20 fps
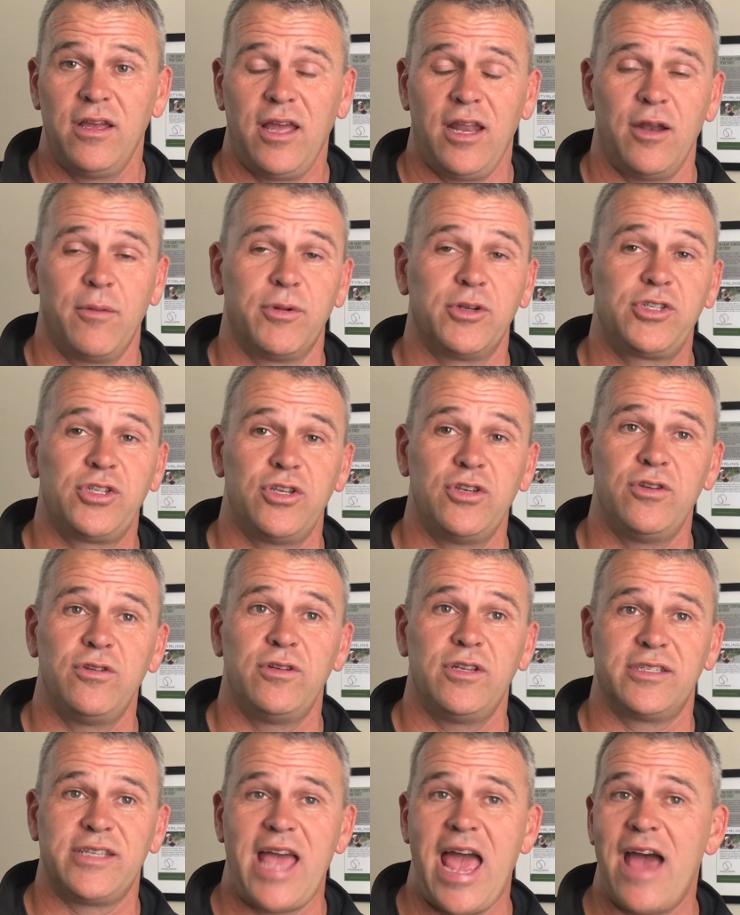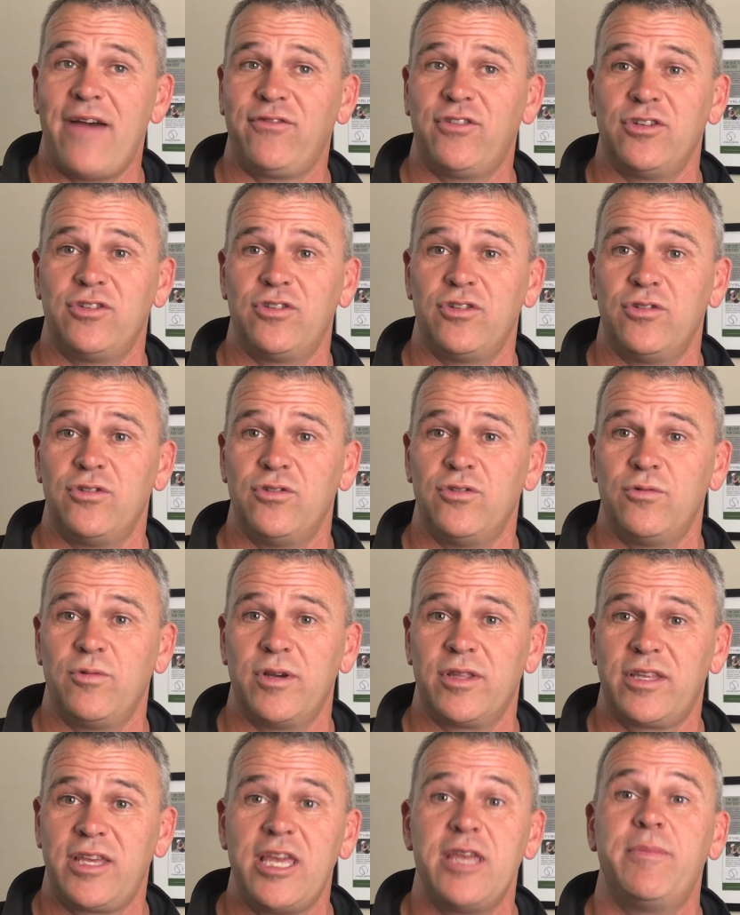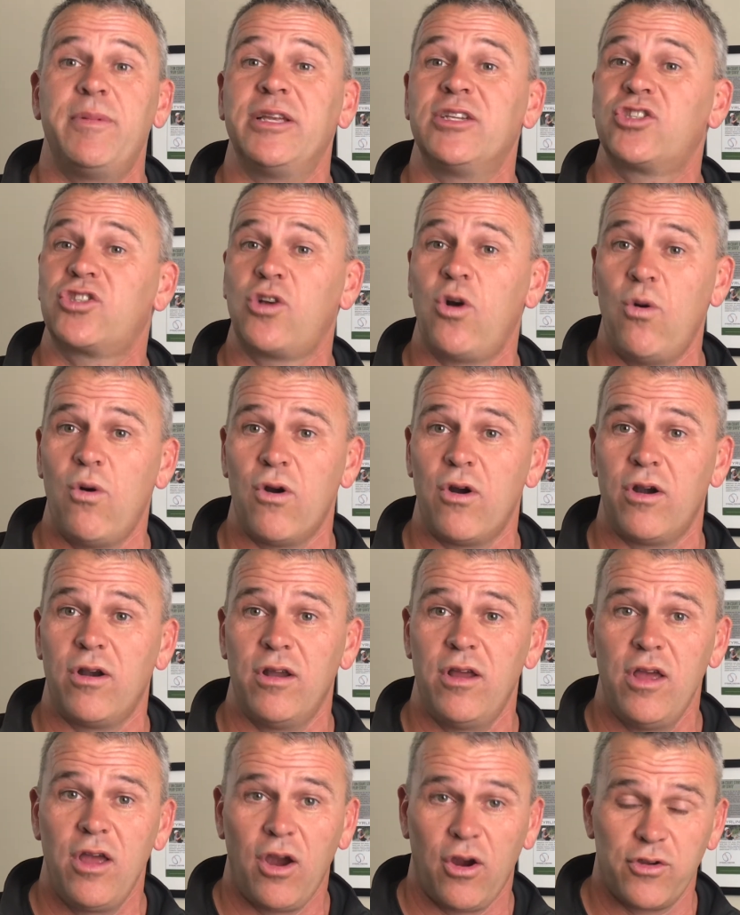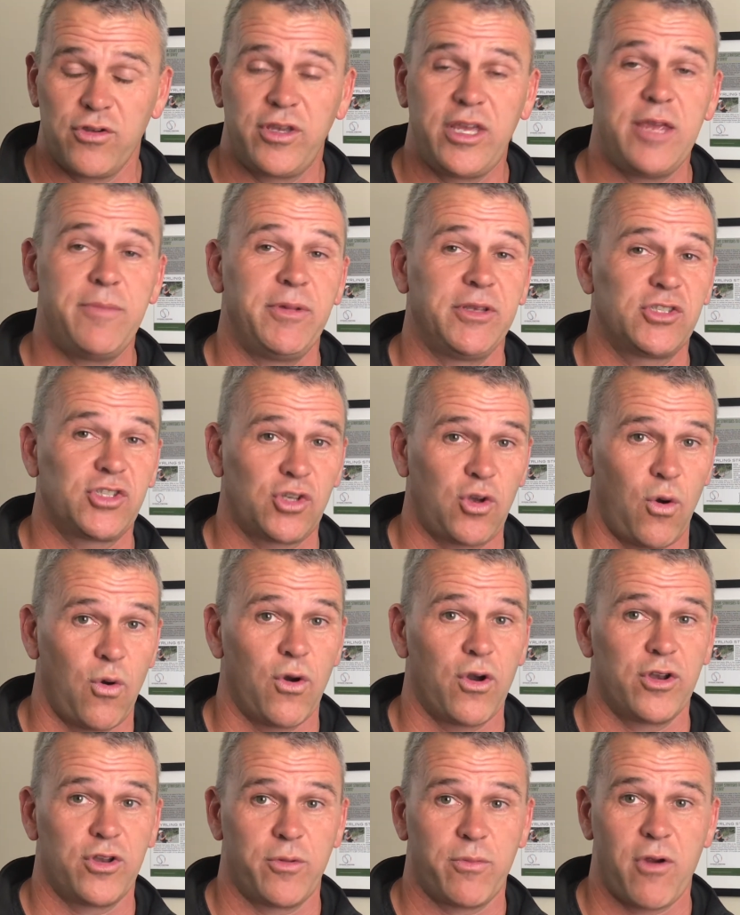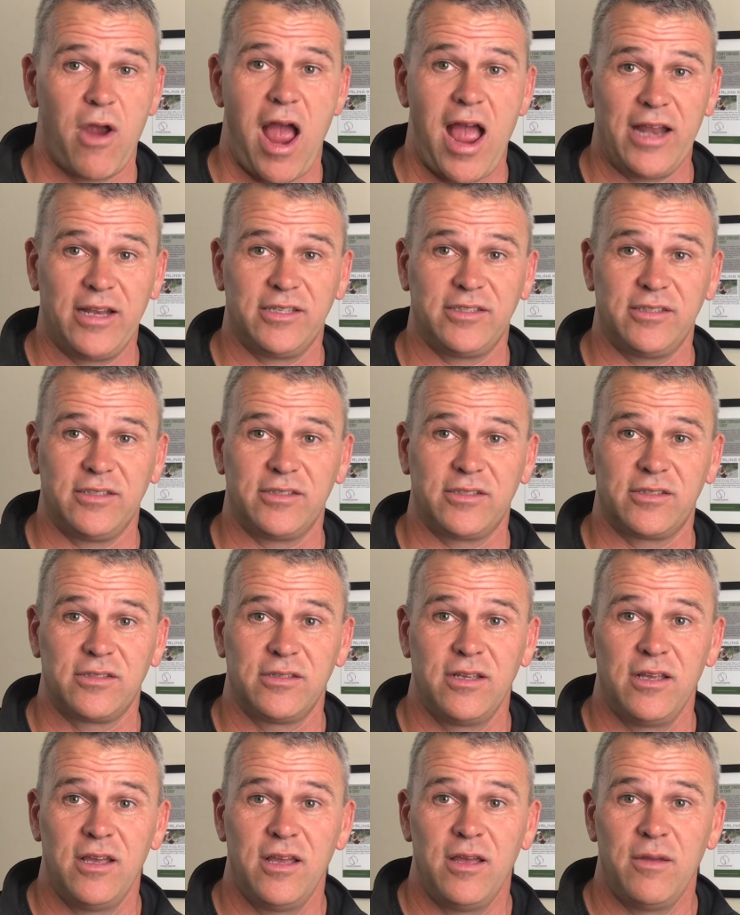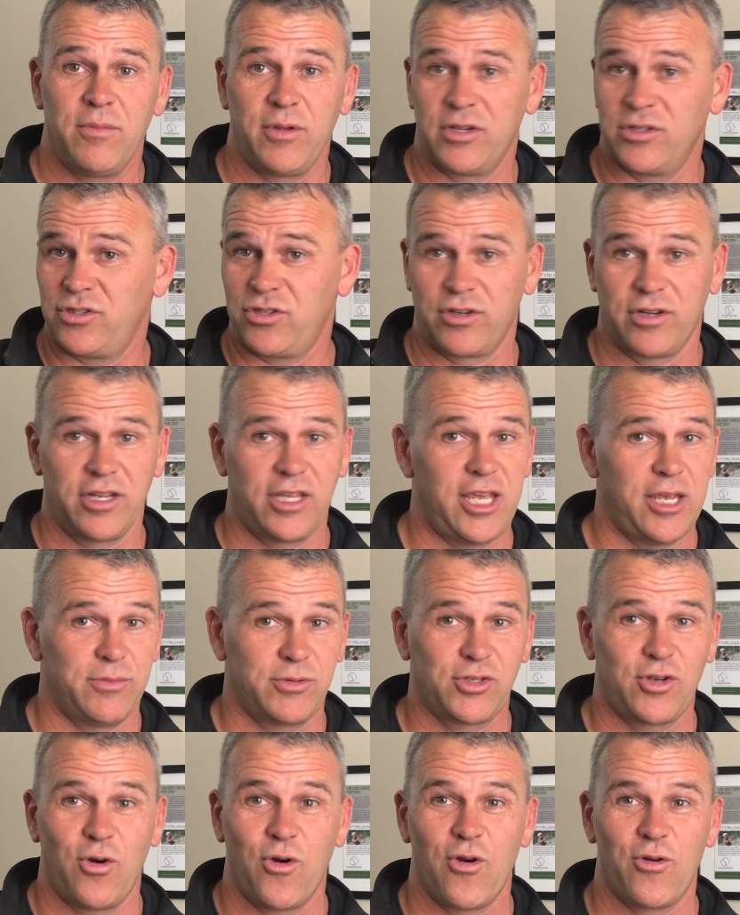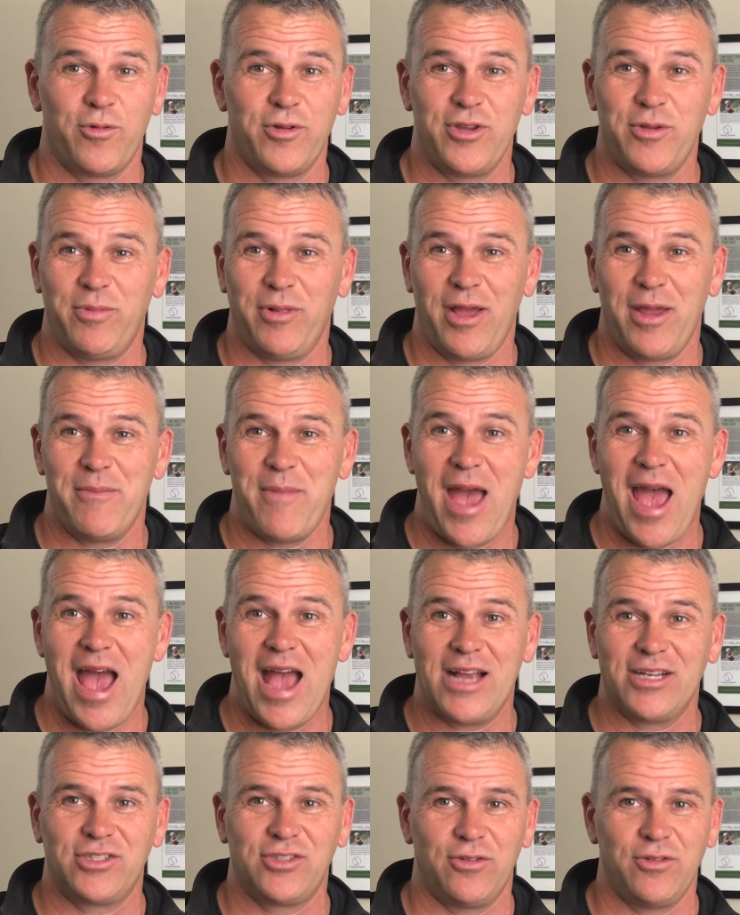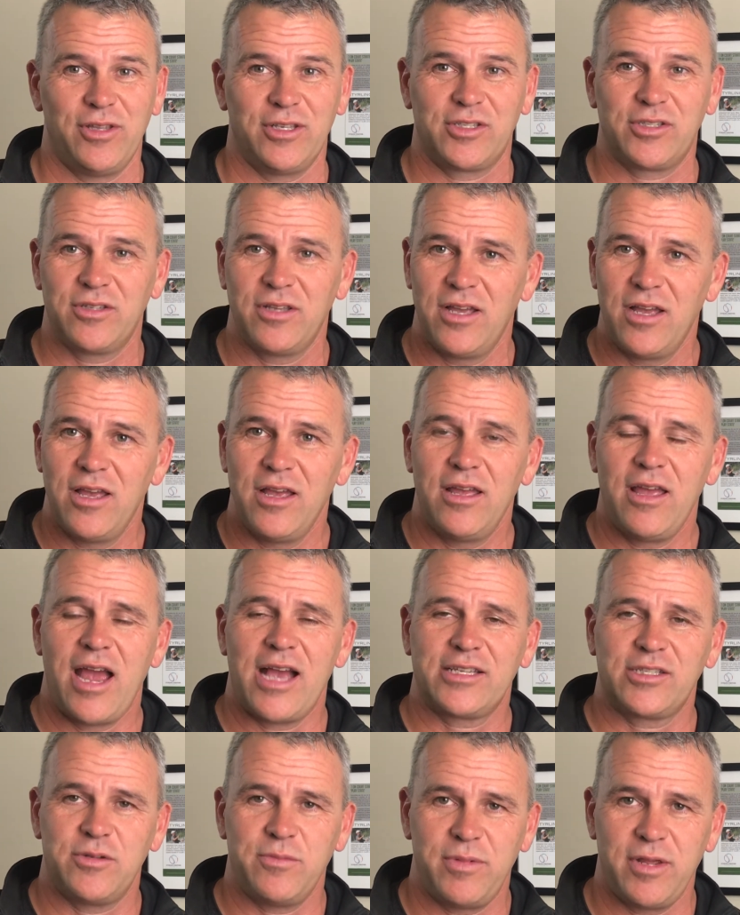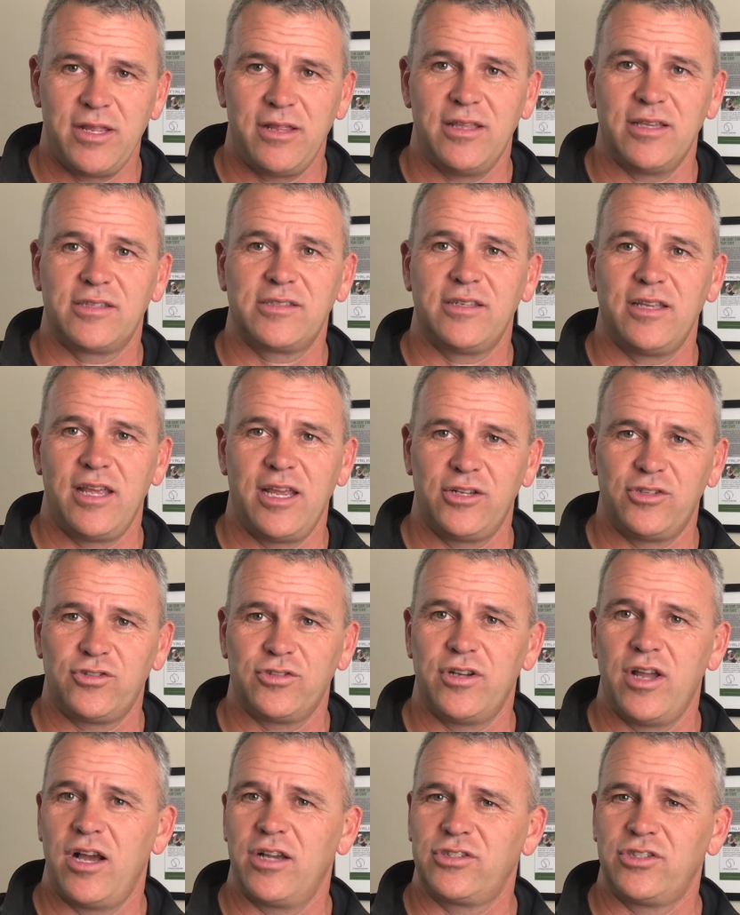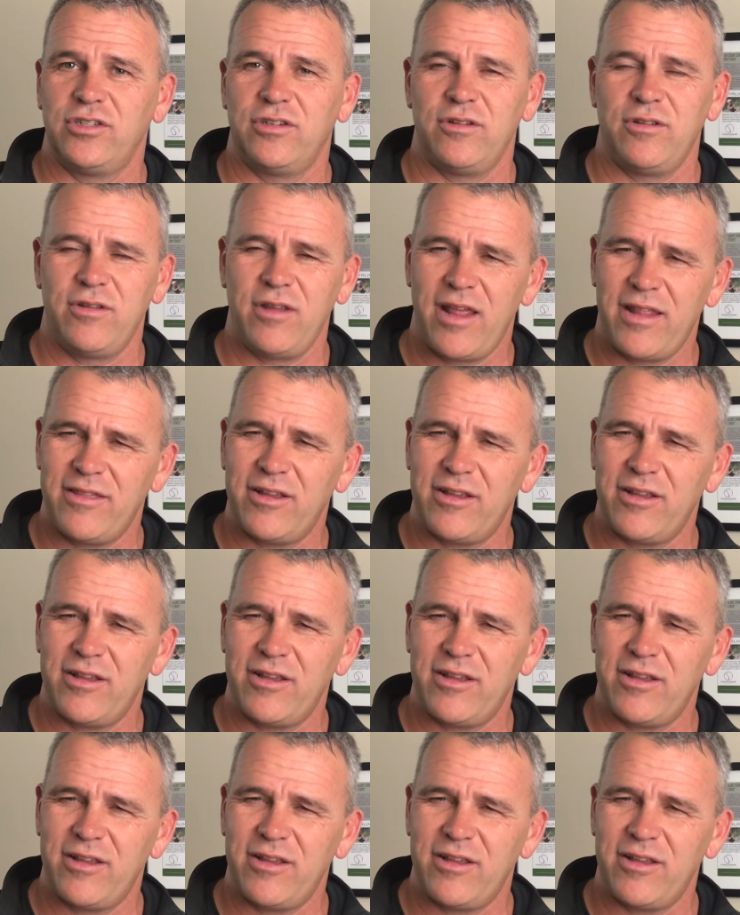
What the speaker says: And number 2, does it have to do with keeping score? Are you keeping score in your practices? Because you're going to keep score when you play match. So this has to be this introduction.